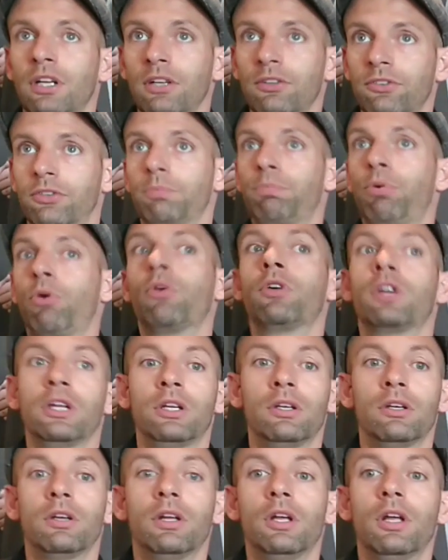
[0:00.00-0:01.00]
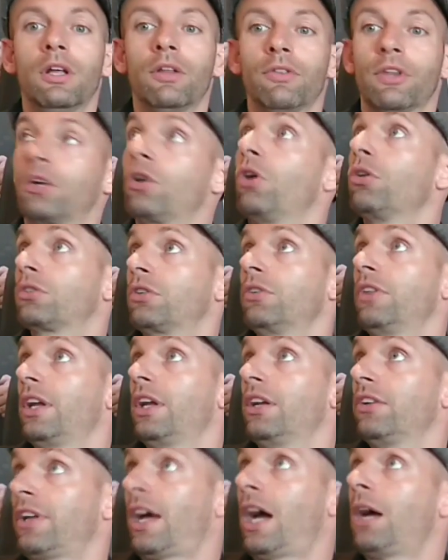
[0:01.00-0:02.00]
and supporting the culture
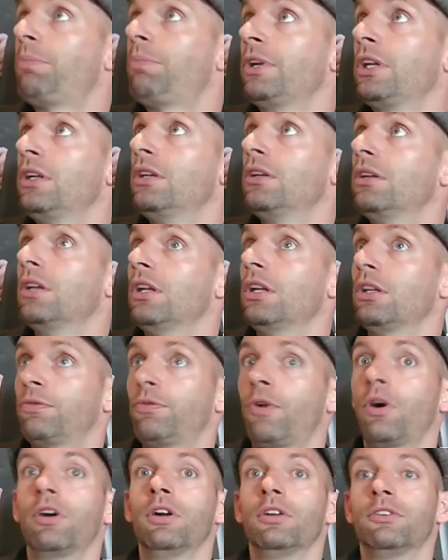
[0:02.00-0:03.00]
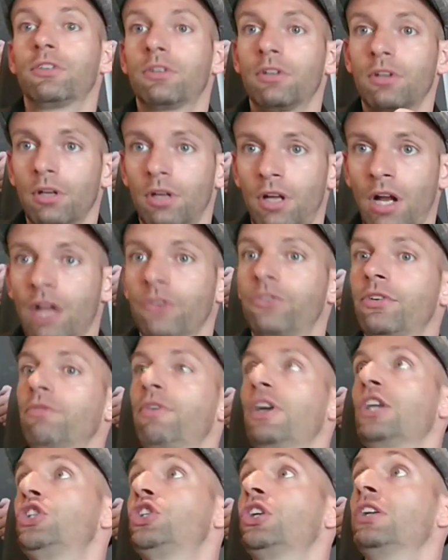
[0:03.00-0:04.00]
that is happening as far as
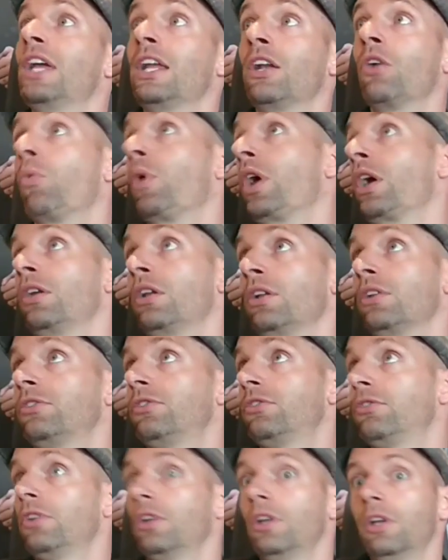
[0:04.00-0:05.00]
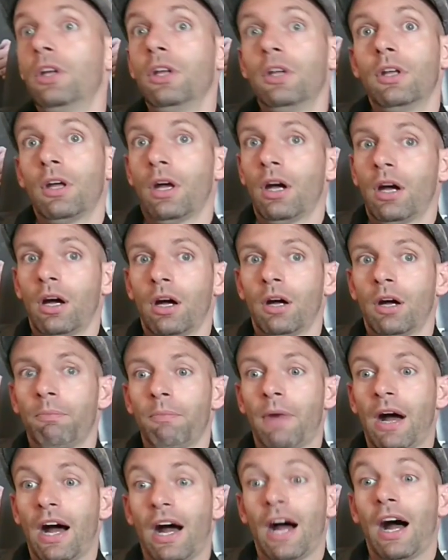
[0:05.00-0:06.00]
conservation and awareness.
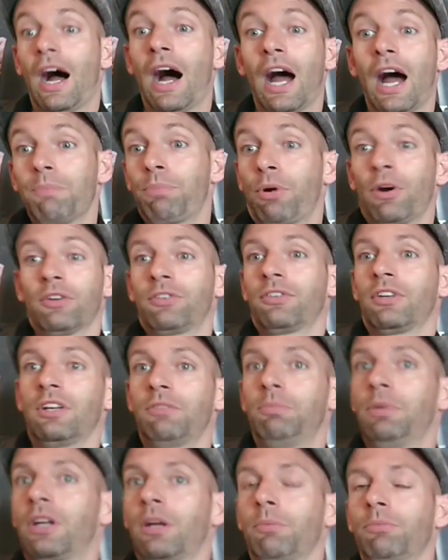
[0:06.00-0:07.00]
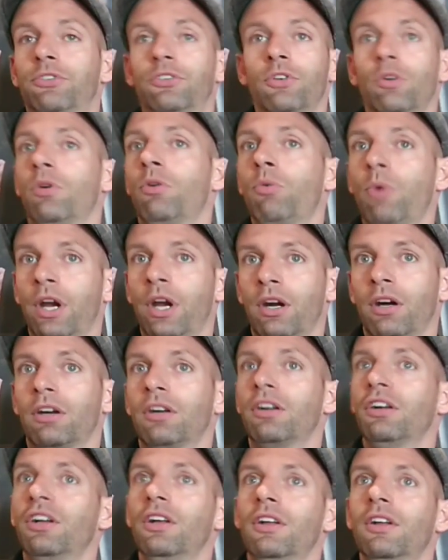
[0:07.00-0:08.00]
I personally have become so
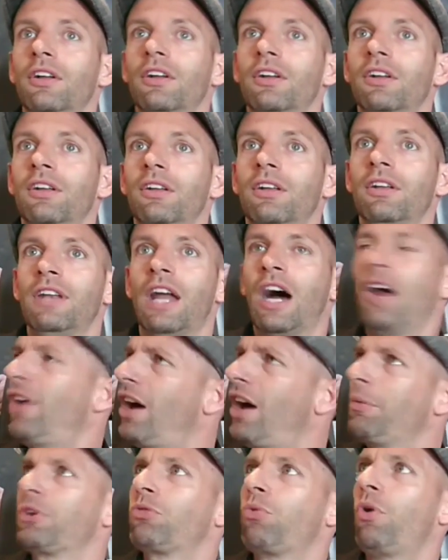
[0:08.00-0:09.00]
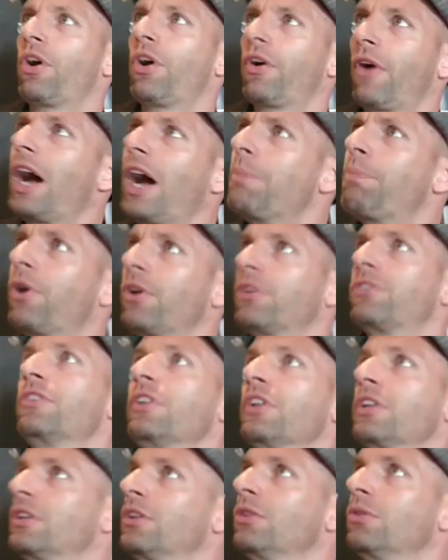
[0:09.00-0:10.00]
aware how much water I
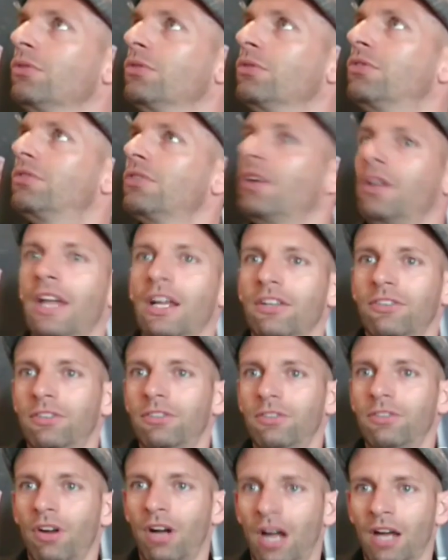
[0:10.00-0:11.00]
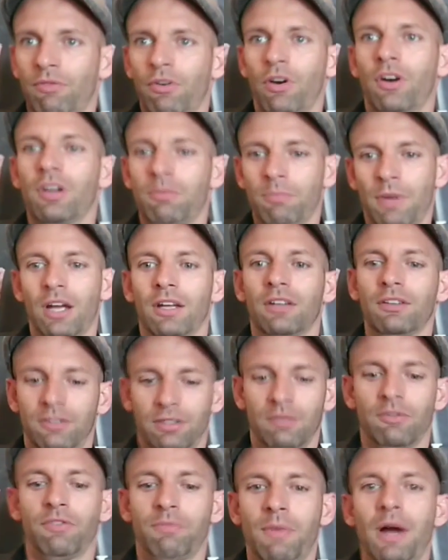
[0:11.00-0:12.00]
personally use, and I've already
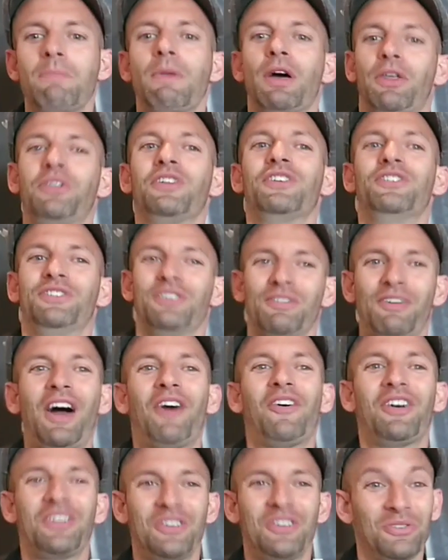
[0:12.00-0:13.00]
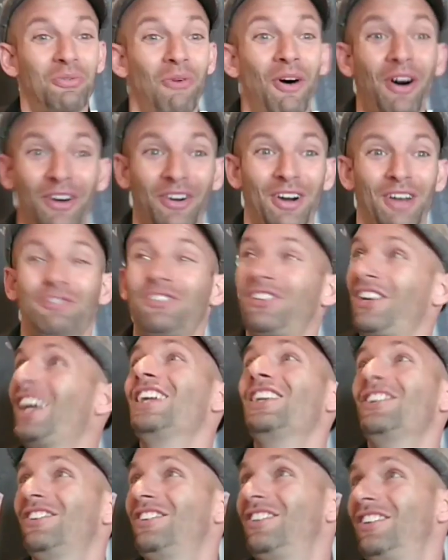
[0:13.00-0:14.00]
some of my methods of how I use water have
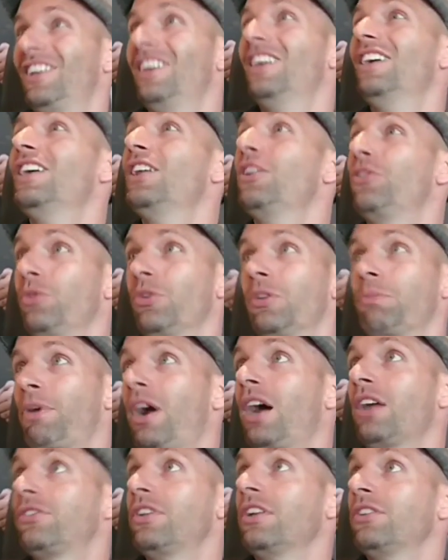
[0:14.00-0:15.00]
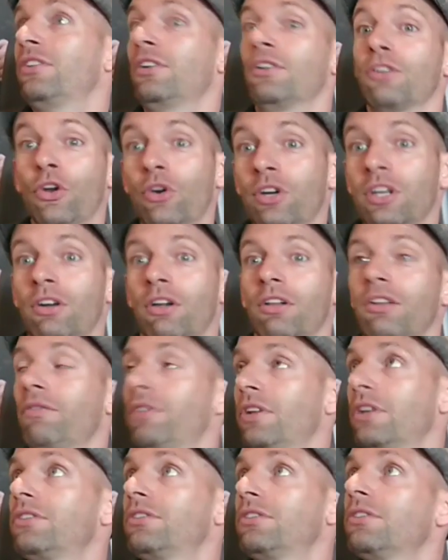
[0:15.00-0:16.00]
changed through the process of learning
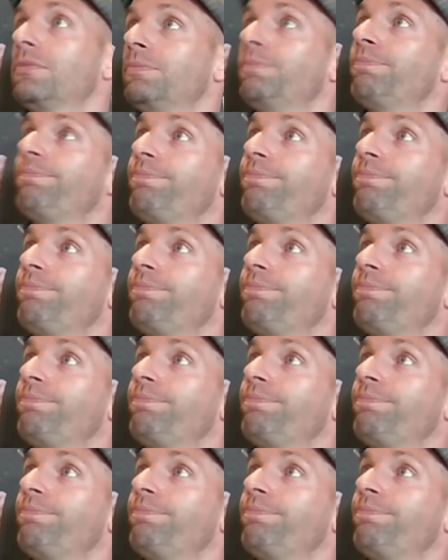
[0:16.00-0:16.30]
things.